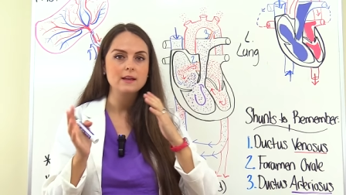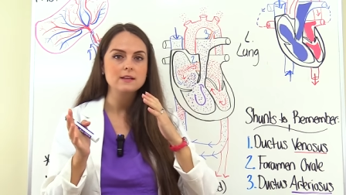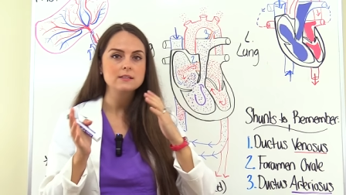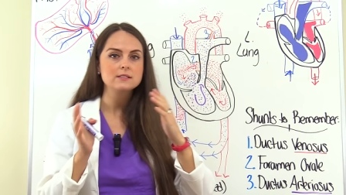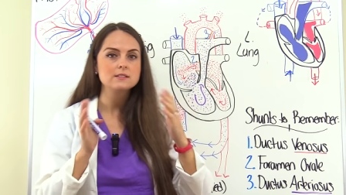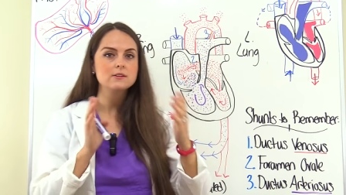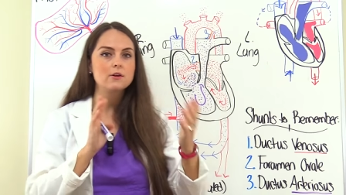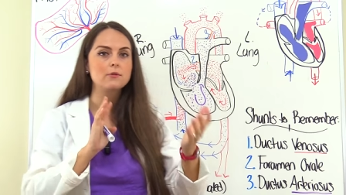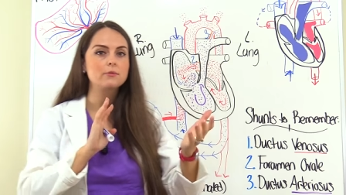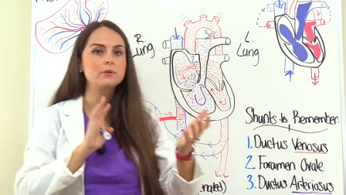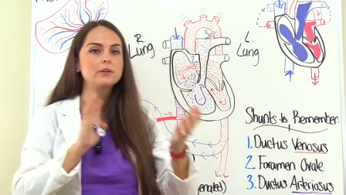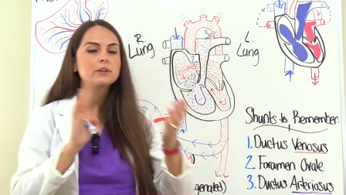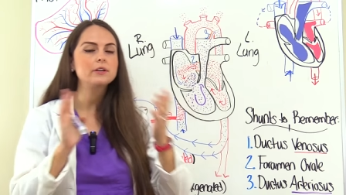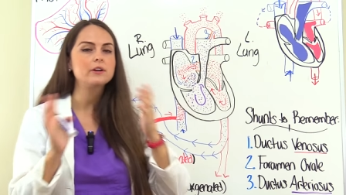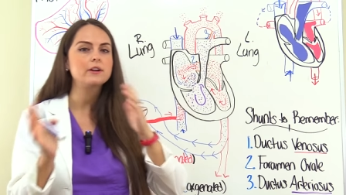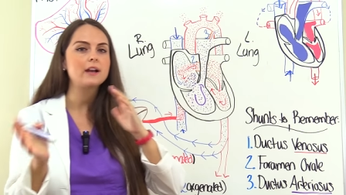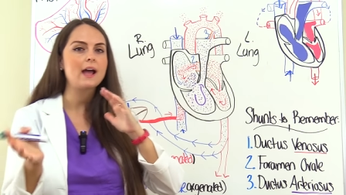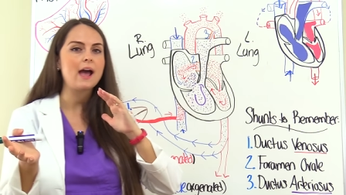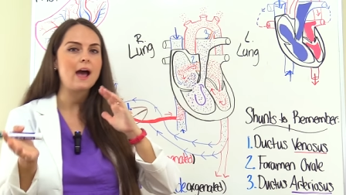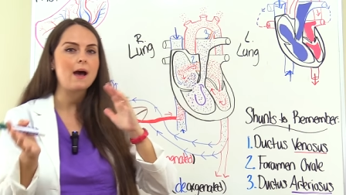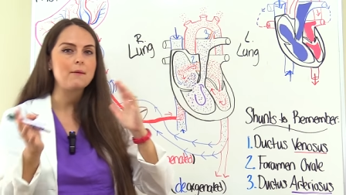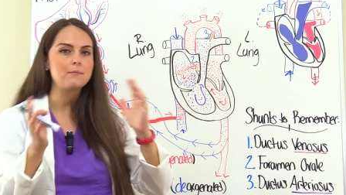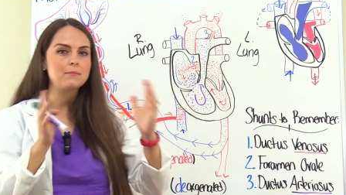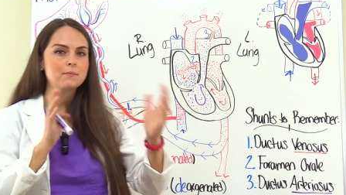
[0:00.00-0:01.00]
It's not really going
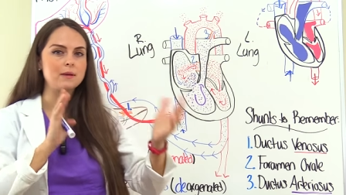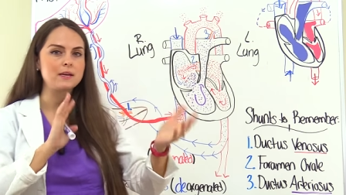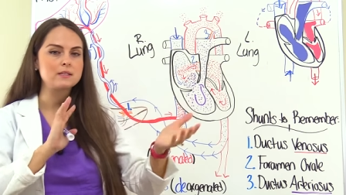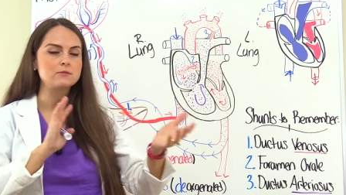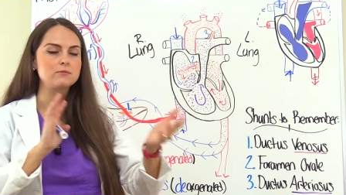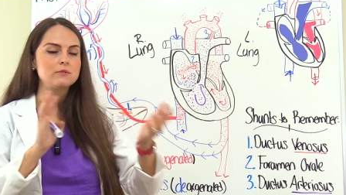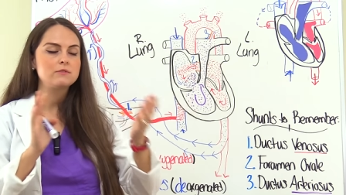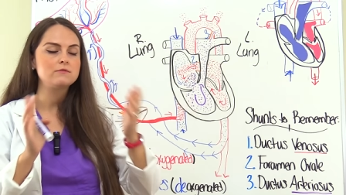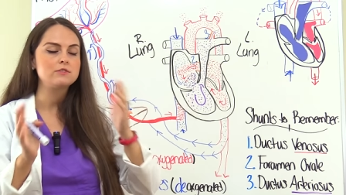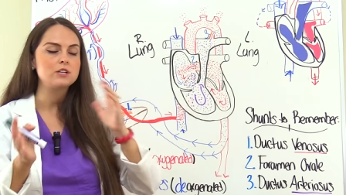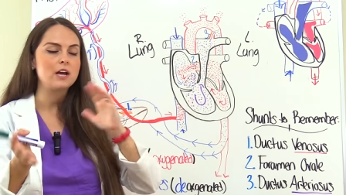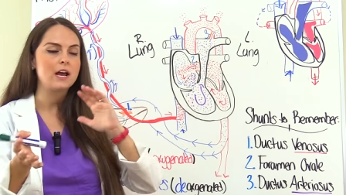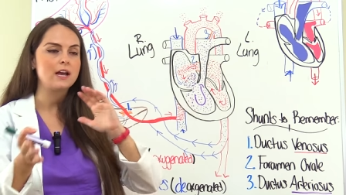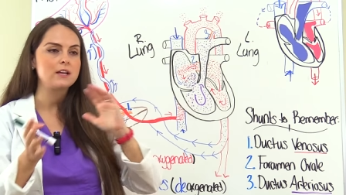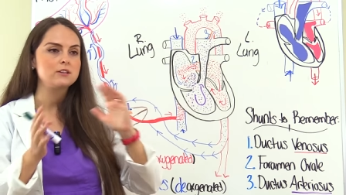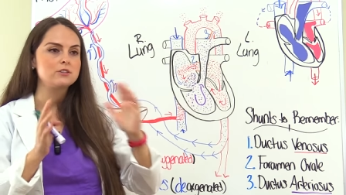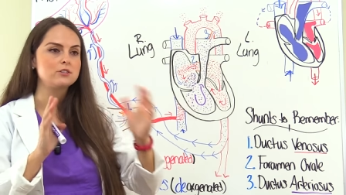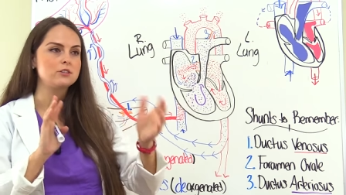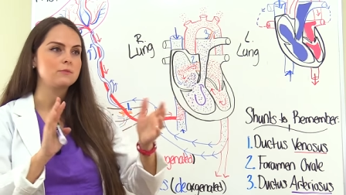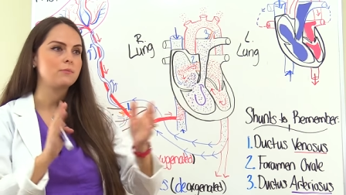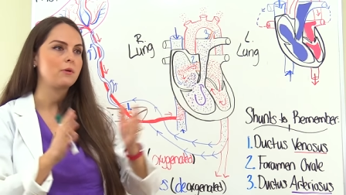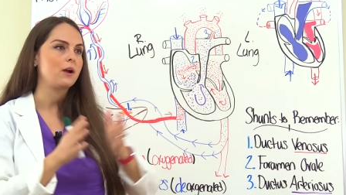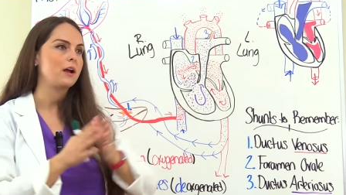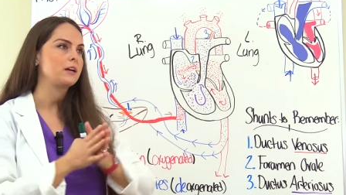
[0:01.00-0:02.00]
to happen because we've
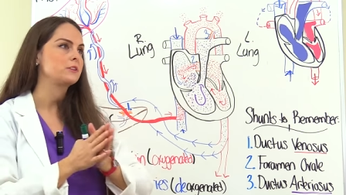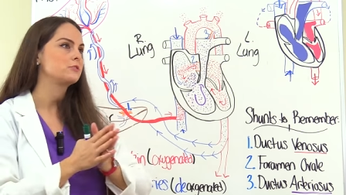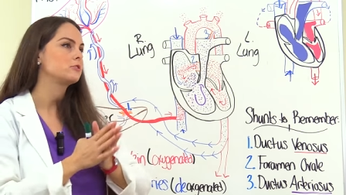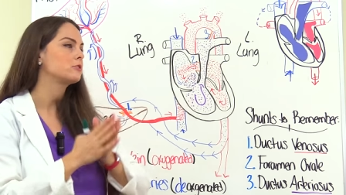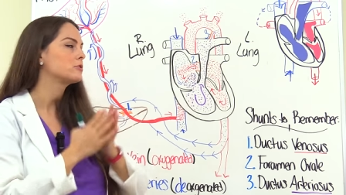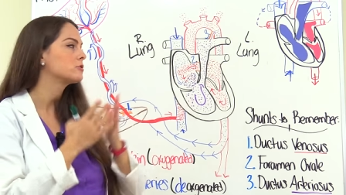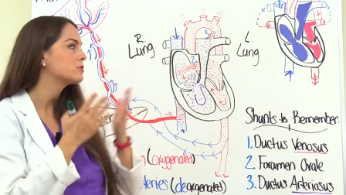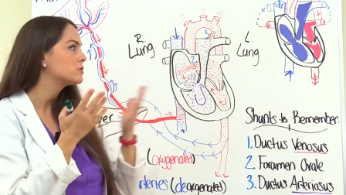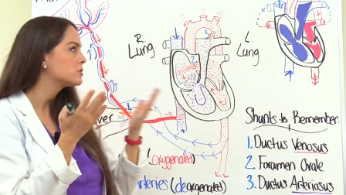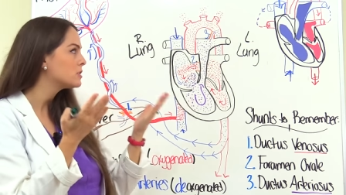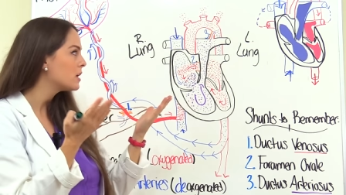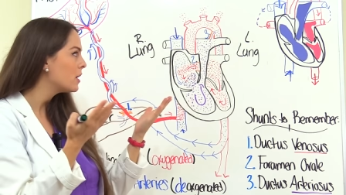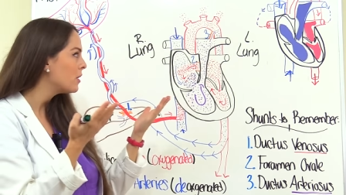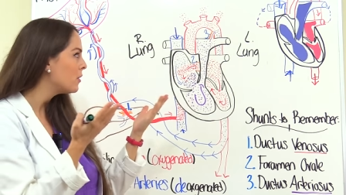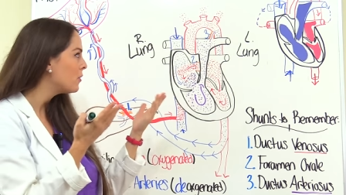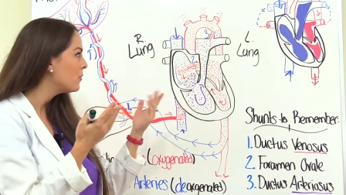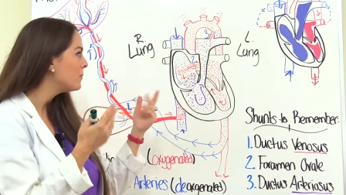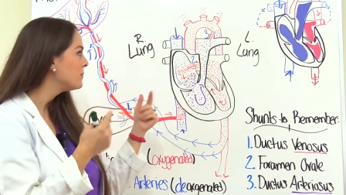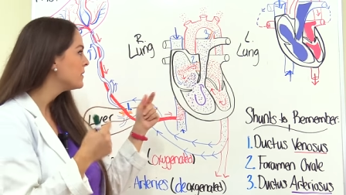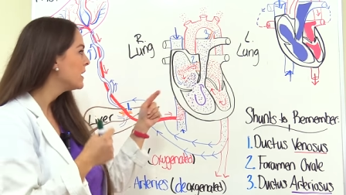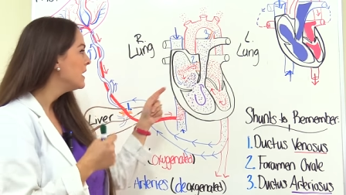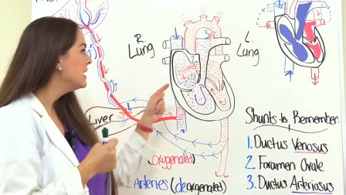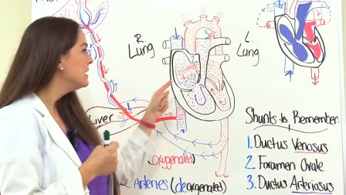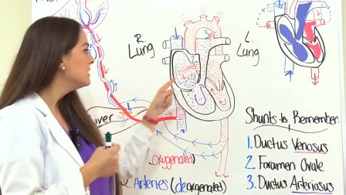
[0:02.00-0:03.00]
changed the pressure. So
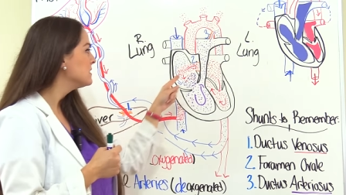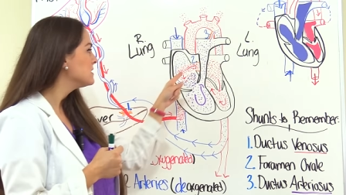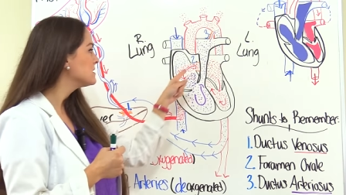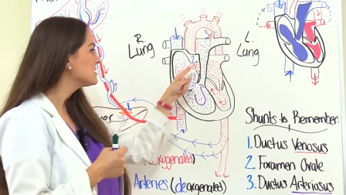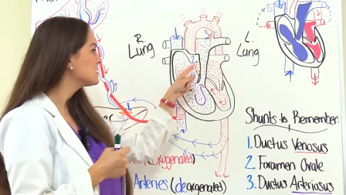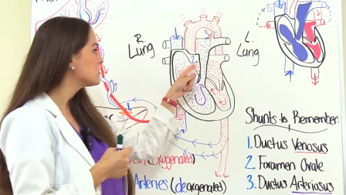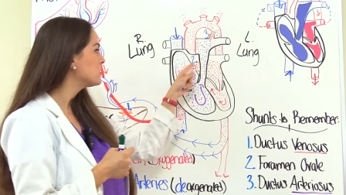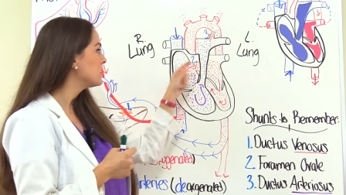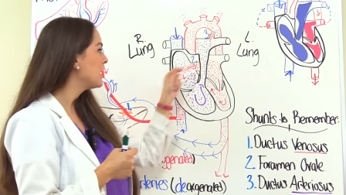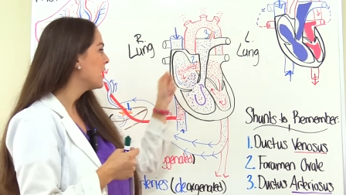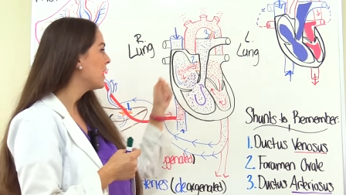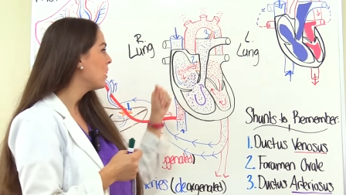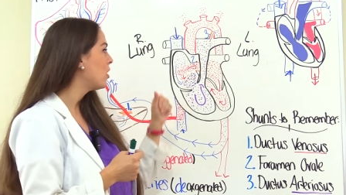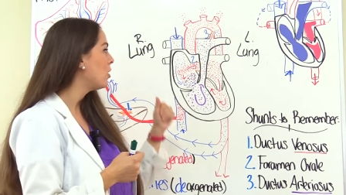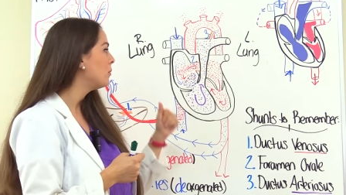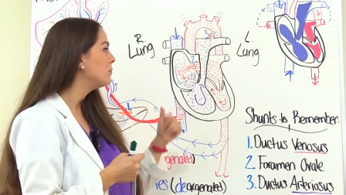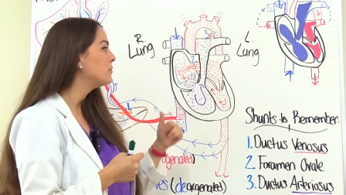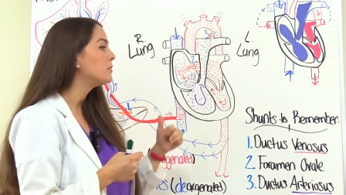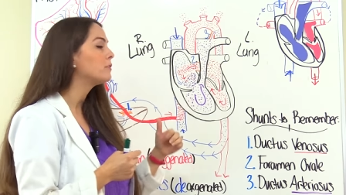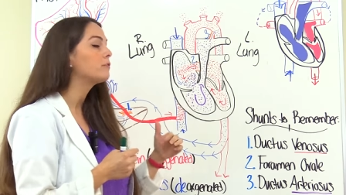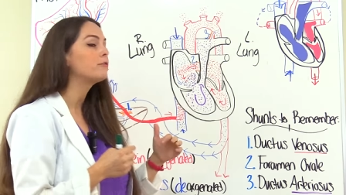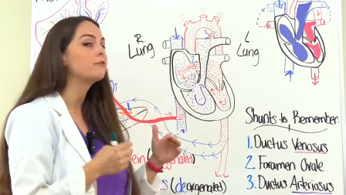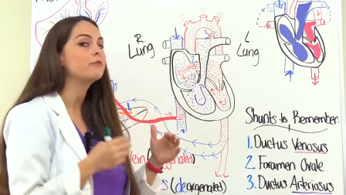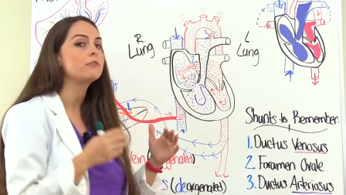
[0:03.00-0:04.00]
this is going to
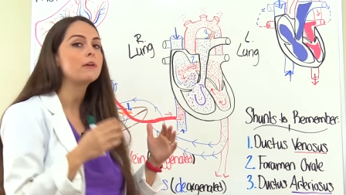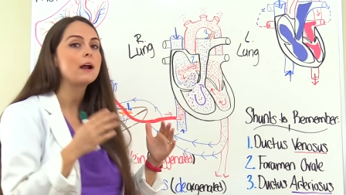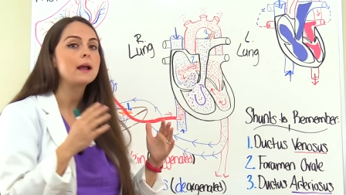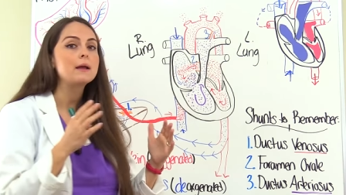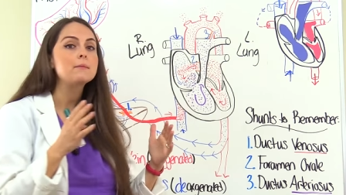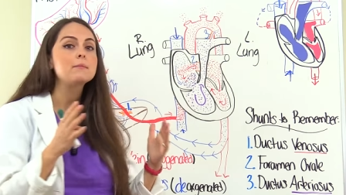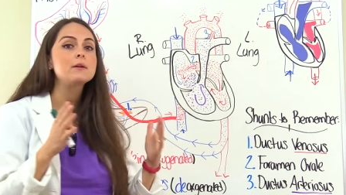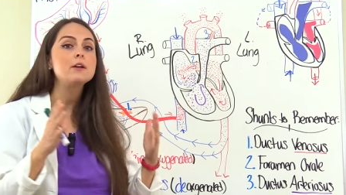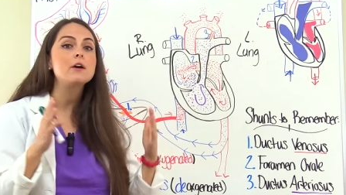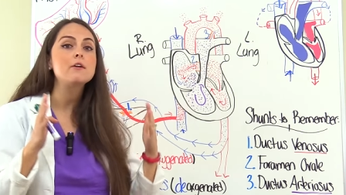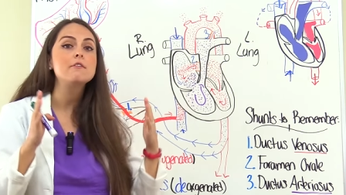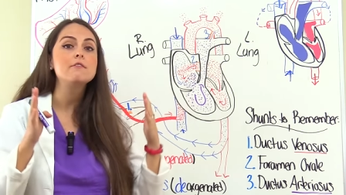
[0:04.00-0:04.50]
help the foramen